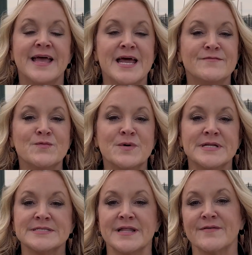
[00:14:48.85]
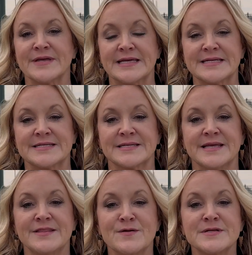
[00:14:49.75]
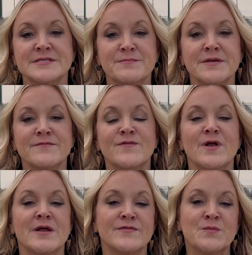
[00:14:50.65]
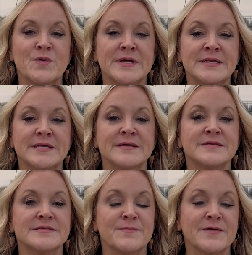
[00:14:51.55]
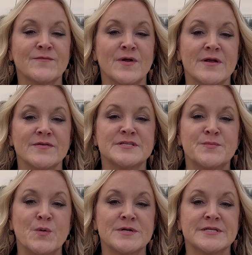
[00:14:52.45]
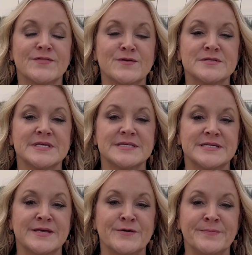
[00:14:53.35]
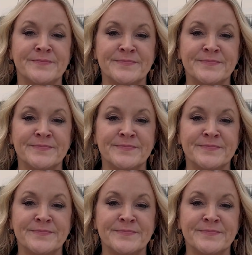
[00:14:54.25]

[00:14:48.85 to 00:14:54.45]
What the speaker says: Everyone is loving it. There is something for everyone, something for every sports enthusiast here.